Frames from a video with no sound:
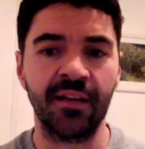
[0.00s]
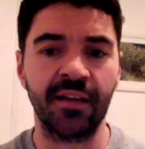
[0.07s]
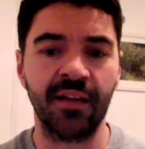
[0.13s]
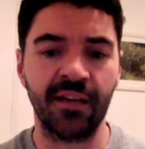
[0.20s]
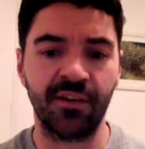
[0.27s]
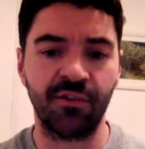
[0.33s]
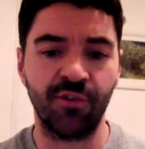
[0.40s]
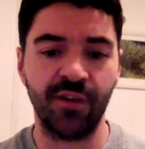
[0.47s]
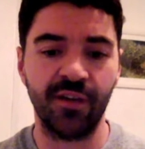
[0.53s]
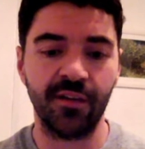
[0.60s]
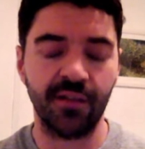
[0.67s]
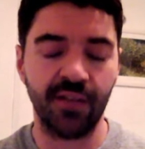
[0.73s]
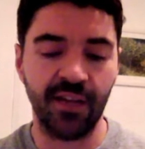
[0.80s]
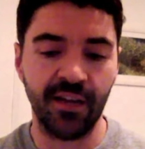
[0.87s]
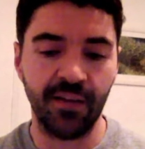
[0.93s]
I'd, agree.
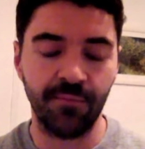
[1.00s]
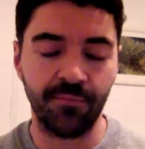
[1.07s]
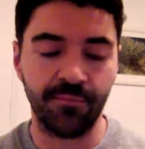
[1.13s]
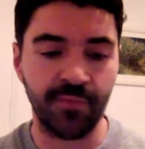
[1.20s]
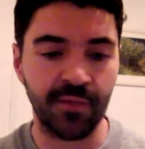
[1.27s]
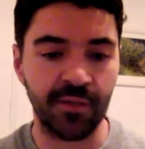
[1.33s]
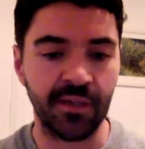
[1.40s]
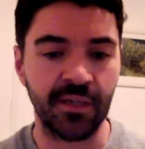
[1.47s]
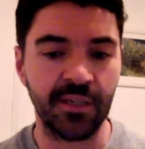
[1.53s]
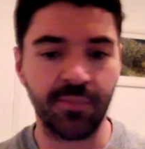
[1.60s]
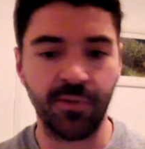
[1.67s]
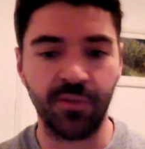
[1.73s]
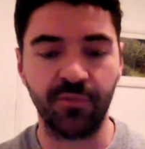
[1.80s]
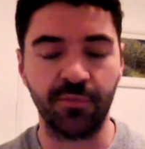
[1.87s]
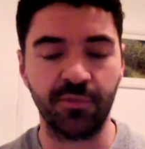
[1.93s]
Um, it's both from
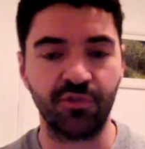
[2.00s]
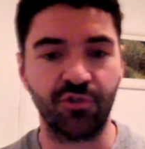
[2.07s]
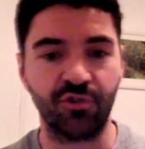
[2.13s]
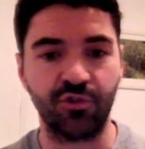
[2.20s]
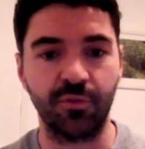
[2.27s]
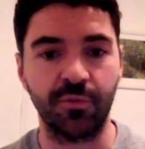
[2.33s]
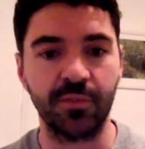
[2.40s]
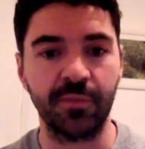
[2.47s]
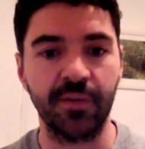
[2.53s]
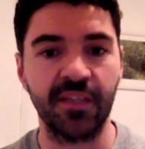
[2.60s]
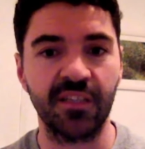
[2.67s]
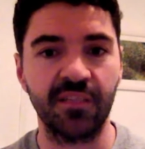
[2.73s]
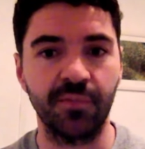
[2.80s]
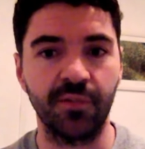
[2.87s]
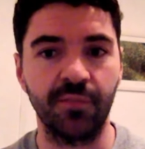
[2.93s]
a structural perspective, but
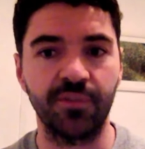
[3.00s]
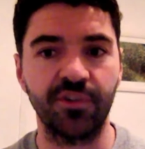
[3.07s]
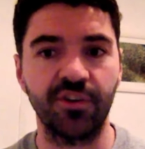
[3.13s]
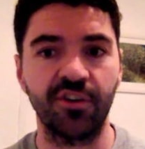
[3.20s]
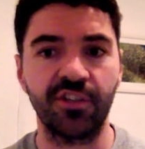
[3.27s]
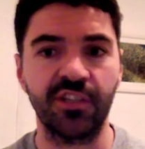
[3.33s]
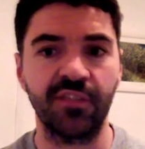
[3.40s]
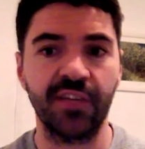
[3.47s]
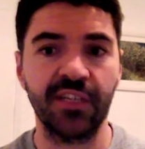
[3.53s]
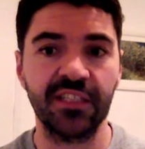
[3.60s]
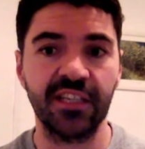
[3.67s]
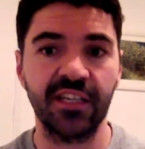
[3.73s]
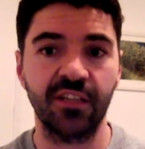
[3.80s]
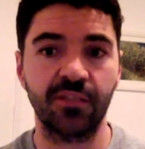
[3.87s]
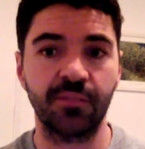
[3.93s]
the majority of
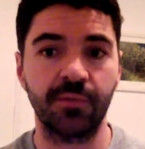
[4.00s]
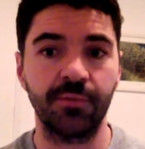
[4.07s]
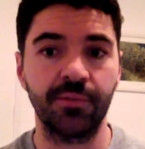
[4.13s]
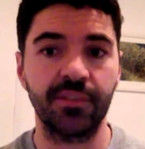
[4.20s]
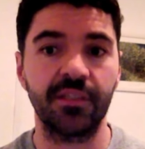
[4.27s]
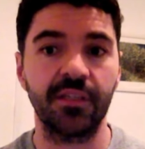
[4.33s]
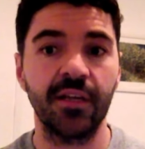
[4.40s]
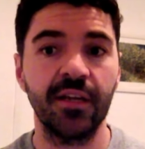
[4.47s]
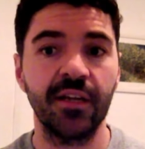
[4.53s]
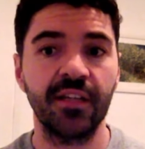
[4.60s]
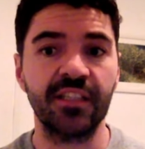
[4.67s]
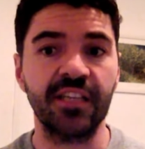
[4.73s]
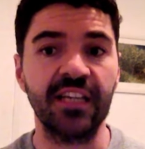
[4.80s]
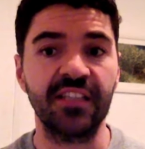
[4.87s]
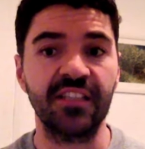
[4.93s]
ACLs we would
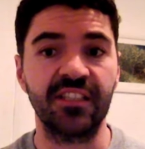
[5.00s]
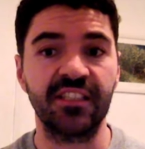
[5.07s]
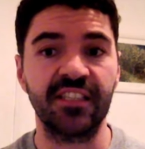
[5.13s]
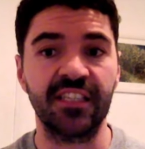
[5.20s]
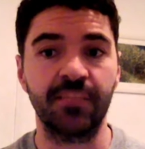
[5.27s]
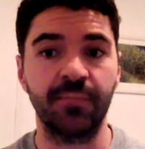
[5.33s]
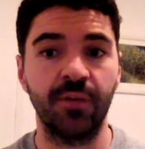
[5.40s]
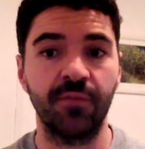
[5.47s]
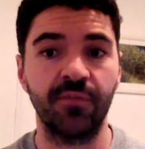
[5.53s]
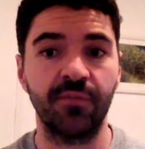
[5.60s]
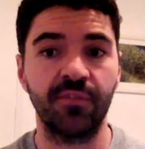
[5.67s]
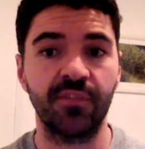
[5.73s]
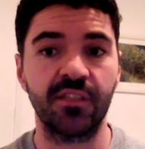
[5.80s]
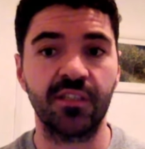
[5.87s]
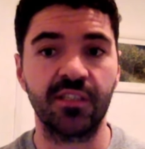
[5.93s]
test at six months
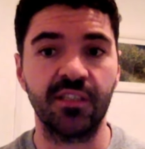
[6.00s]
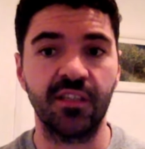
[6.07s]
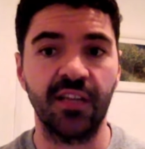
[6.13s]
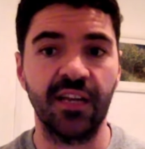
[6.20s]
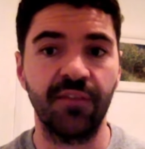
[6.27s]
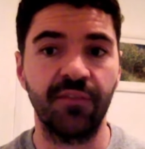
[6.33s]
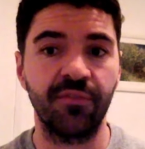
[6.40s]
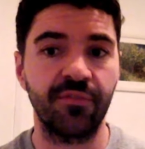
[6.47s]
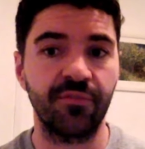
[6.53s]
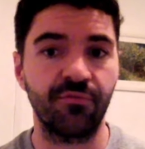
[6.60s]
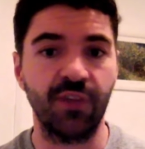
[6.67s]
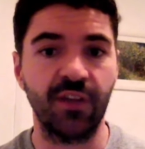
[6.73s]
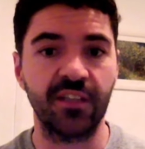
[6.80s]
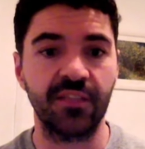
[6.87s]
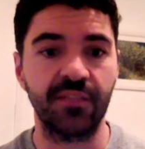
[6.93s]
still have
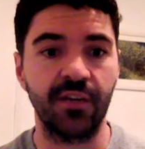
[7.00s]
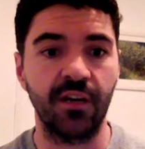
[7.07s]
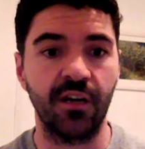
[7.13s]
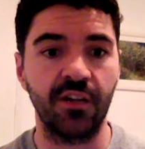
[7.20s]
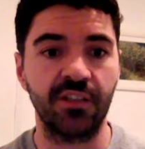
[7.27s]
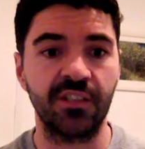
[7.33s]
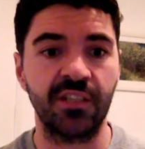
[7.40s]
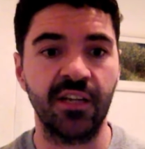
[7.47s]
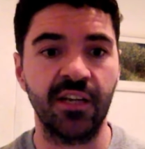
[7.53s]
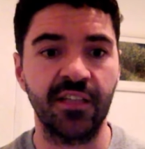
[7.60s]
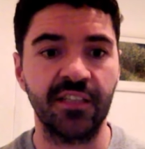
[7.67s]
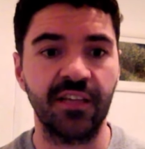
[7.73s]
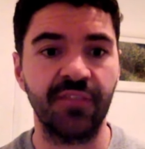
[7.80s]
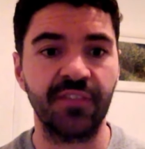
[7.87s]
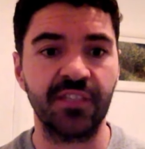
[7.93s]
relatively large uh,
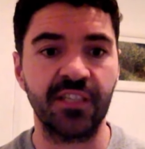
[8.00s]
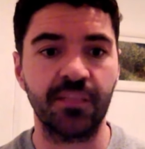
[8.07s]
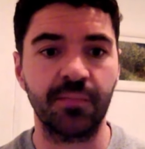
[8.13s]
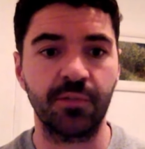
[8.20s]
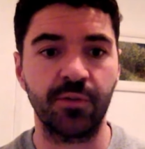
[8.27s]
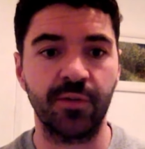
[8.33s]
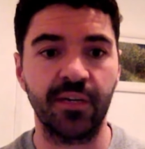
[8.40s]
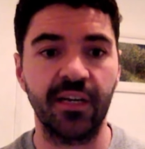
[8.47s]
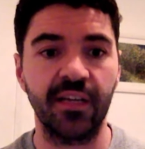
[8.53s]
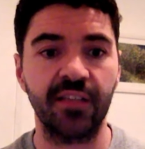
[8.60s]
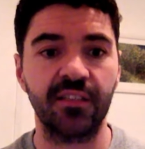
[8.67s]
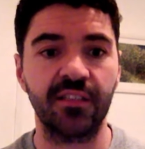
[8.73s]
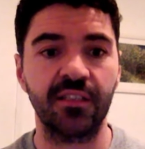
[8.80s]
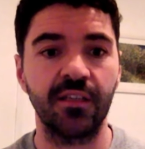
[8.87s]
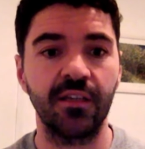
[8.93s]
deficits between legs.
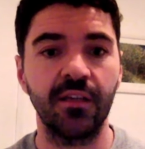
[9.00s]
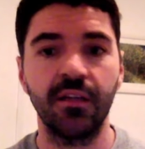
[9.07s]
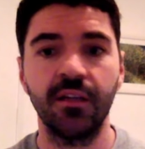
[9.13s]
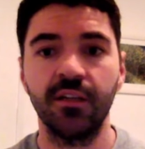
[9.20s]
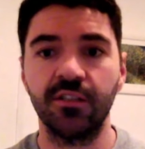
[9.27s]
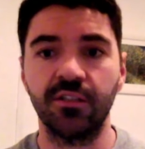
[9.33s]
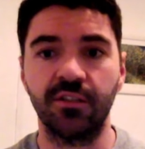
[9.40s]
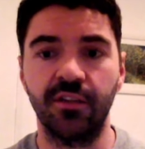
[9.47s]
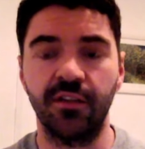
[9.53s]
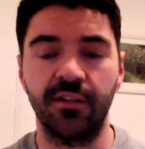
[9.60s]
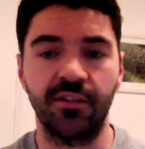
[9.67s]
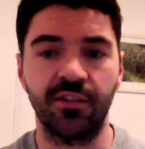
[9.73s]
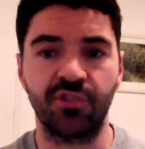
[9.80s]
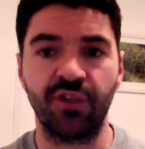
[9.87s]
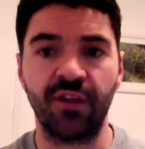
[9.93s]
So the, the
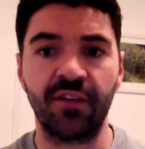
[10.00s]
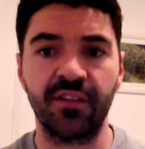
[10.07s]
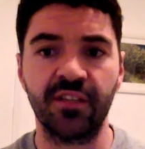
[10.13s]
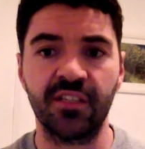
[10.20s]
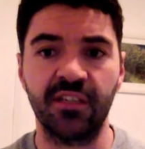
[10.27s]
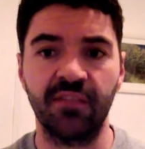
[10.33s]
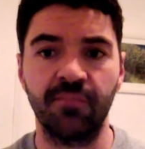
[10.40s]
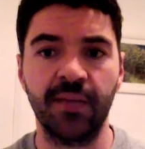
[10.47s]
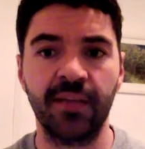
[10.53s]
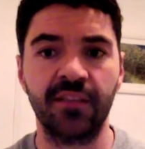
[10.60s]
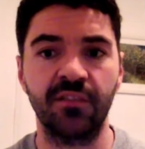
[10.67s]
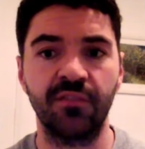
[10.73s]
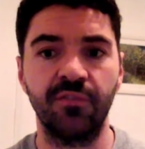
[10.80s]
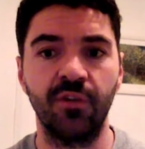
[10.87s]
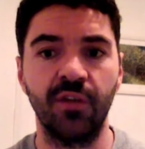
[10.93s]
strength isn't even back to
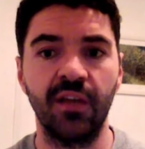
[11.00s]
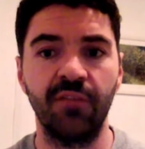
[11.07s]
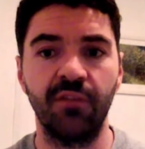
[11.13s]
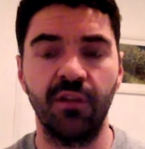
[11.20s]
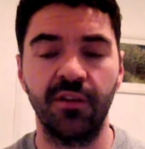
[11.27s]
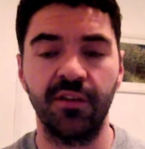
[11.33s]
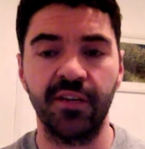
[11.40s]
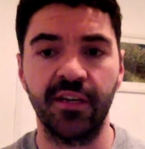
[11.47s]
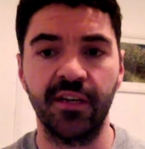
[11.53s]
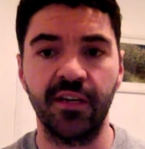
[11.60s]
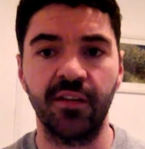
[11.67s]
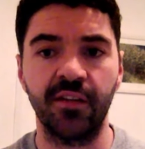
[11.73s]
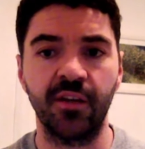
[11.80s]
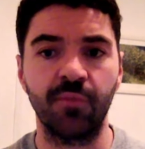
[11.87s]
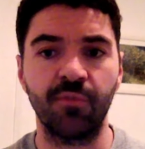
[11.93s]
full level on the, the
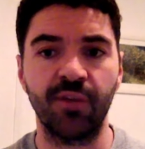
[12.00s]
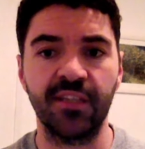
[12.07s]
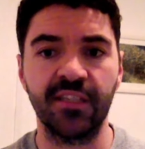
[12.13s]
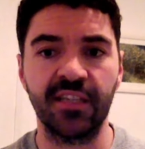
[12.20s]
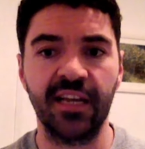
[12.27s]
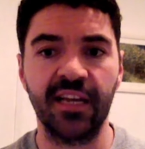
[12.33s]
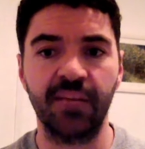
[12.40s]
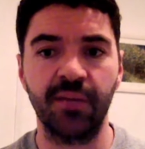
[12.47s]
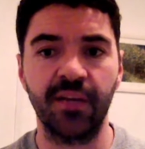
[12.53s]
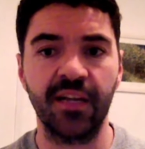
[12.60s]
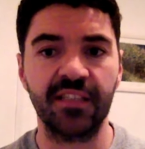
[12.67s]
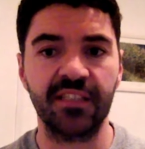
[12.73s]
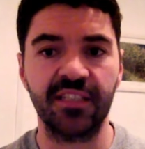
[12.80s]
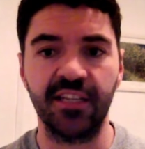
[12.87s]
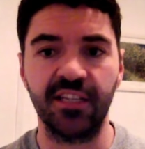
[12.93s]
operated leg by that
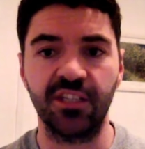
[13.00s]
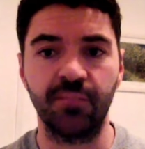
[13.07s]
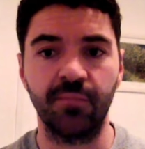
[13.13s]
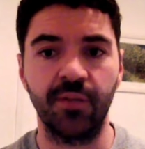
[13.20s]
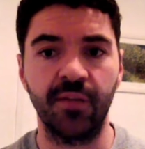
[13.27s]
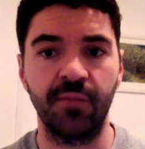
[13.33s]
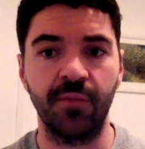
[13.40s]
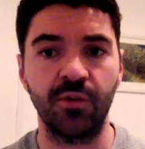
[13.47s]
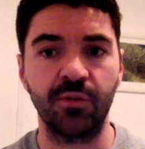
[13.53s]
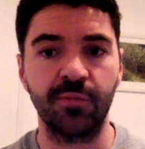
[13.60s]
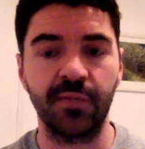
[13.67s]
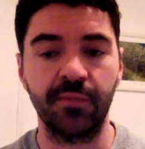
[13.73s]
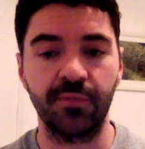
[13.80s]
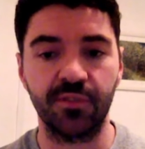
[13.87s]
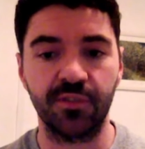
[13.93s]
stage in, in most people.
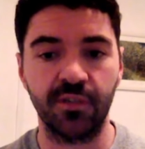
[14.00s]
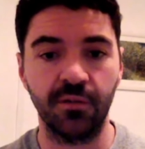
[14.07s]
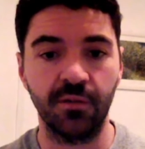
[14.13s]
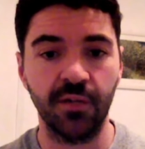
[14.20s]
So